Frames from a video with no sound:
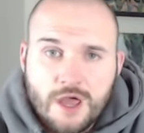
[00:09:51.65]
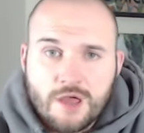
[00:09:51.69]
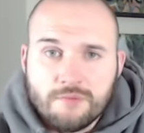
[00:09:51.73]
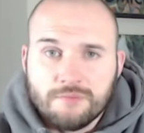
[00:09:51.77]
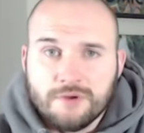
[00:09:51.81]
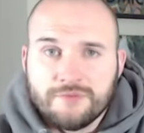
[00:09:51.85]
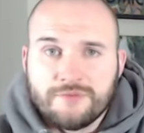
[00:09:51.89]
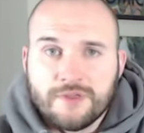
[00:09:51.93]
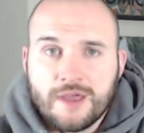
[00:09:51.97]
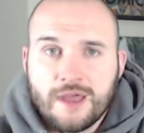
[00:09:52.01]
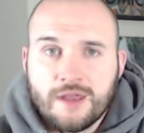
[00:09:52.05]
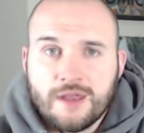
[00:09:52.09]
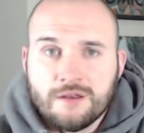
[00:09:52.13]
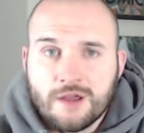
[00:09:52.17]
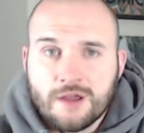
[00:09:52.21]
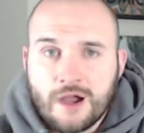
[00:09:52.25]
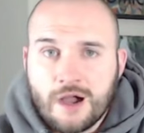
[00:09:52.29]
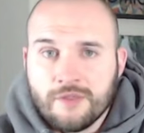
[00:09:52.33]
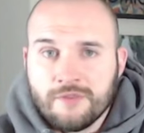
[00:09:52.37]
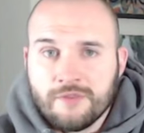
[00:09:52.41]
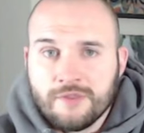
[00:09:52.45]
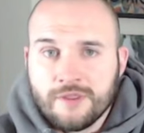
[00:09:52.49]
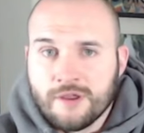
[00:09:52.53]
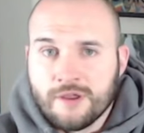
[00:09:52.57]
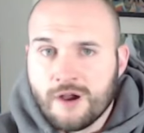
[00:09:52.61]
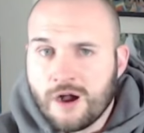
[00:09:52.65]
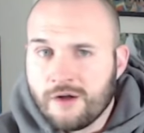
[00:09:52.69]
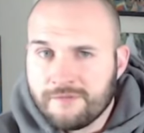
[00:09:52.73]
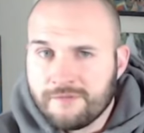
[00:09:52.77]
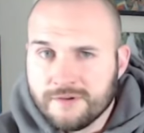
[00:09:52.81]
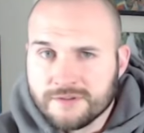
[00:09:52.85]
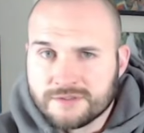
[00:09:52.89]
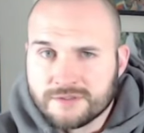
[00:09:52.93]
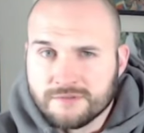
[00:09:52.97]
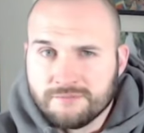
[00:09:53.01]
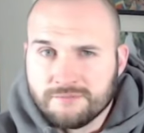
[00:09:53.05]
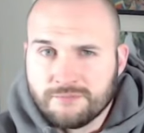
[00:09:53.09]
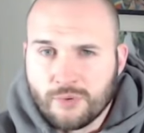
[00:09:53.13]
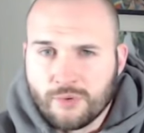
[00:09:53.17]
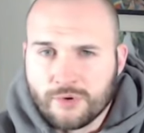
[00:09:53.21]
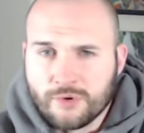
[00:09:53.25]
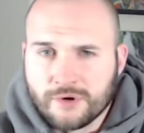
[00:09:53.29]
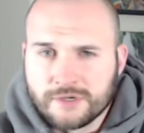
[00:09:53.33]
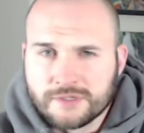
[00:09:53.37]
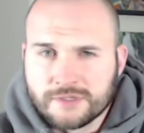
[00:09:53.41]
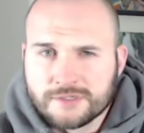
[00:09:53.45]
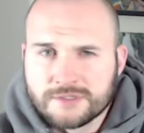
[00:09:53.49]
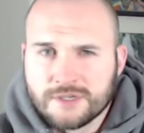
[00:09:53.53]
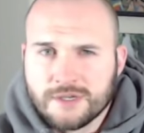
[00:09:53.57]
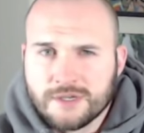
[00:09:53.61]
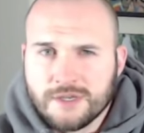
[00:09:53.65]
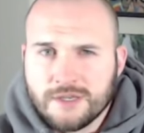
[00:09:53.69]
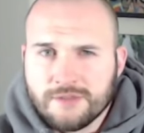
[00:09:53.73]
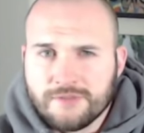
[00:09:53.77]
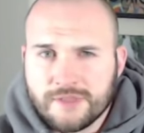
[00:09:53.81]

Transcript: but then on the offensive boards,